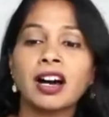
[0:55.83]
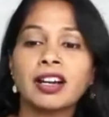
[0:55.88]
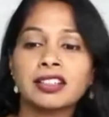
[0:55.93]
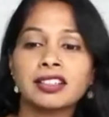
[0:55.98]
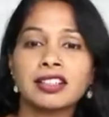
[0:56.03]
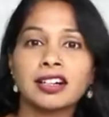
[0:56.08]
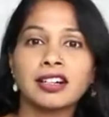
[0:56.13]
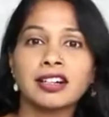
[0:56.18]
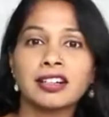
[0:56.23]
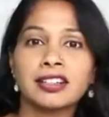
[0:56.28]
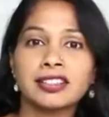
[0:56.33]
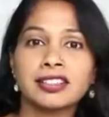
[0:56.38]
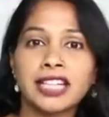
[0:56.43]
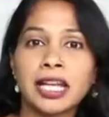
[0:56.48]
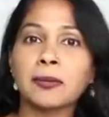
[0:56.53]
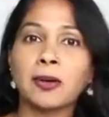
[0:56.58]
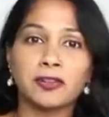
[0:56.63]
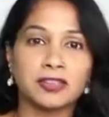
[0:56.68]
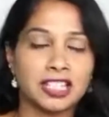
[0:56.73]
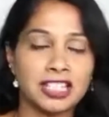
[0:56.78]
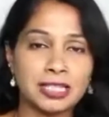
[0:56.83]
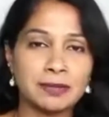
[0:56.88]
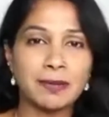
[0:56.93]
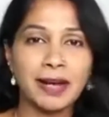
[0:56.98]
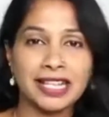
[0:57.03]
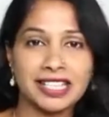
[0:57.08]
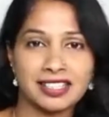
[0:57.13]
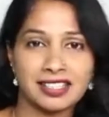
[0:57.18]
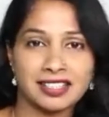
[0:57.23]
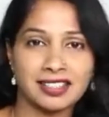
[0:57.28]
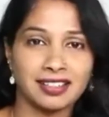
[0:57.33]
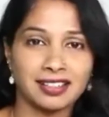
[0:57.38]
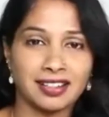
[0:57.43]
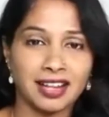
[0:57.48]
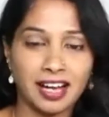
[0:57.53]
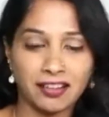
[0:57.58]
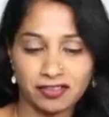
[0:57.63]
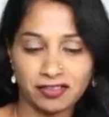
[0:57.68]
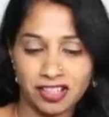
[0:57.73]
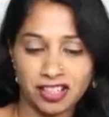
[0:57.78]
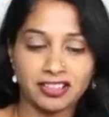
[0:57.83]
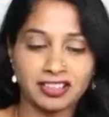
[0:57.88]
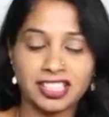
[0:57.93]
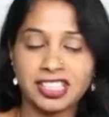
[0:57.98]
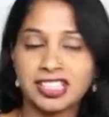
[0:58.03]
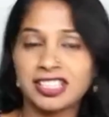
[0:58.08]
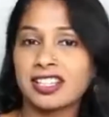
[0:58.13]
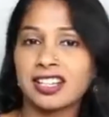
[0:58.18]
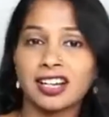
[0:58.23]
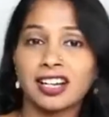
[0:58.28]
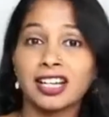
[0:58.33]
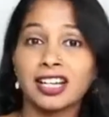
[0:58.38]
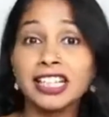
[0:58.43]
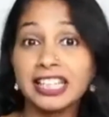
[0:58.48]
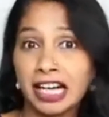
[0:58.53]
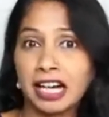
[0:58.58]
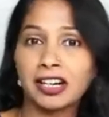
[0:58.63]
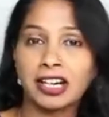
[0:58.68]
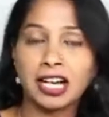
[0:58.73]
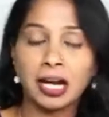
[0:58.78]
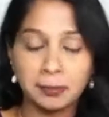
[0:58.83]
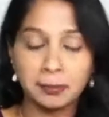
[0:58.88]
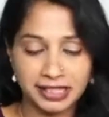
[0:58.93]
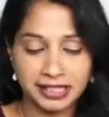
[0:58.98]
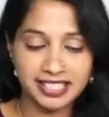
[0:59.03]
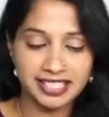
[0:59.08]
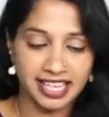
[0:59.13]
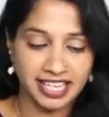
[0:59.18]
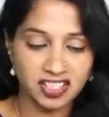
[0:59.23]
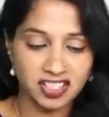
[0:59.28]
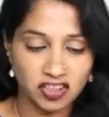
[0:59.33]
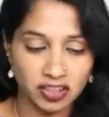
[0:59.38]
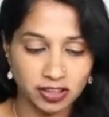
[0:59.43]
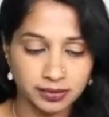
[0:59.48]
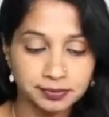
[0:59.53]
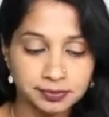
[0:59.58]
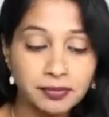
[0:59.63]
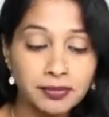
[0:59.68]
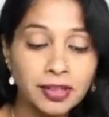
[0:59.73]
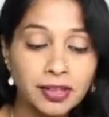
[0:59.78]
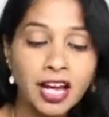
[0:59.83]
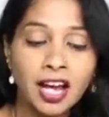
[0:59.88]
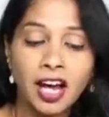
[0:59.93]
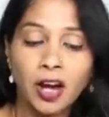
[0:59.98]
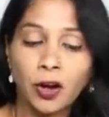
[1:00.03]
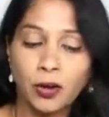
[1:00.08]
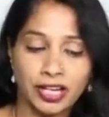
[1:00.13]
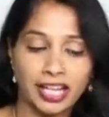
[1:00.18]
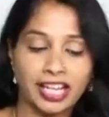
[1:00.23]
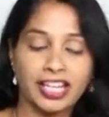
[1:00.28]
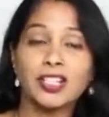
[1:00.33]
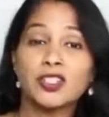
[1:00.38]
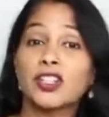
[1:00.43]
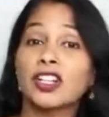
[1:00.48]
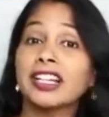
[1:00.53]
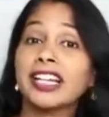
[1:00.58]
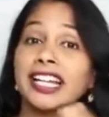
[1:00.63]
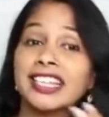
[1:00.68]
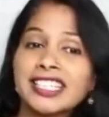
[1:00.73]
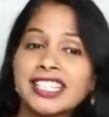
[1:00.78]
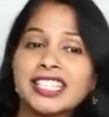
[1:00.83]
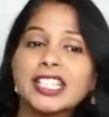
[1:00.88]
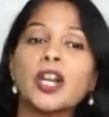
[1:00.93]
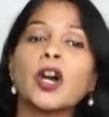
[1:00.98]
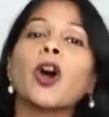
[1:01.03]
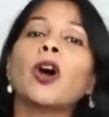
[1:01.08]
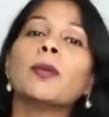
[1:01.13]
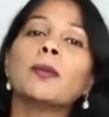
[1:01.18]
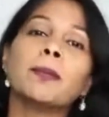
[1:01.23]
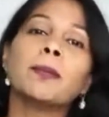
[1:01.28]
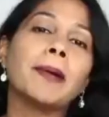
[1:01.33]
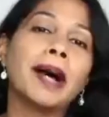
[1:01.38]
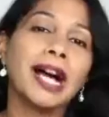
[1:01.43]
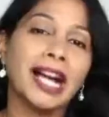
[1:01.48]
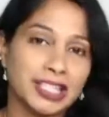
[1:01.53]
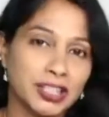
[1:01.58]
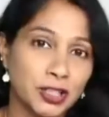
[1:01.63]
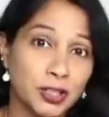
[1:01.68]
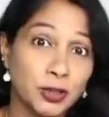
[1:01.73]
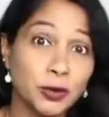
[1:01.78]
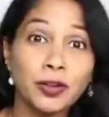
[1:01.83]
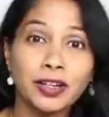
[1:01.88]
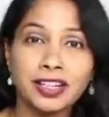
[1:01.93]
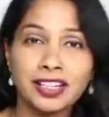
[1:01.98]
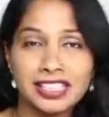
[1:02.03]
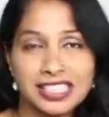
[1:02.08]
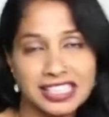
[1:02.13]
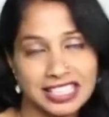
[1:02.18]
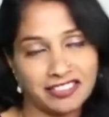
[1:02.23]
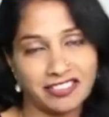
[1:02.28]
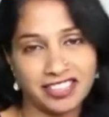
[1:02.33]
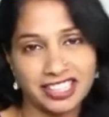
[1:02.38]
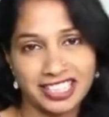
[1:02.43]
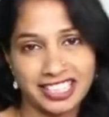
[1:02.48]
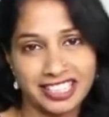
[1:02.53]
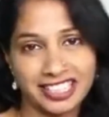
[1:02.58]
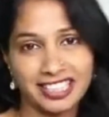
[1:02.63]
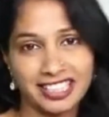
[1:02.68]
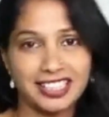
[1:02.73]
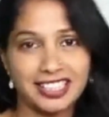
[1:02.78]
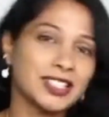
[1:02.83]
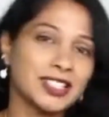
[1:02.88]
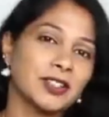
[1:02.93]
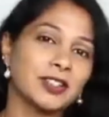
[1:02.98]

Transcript: the name of the spice after this in our comment section. Okay, so let's go back to Asafetida. So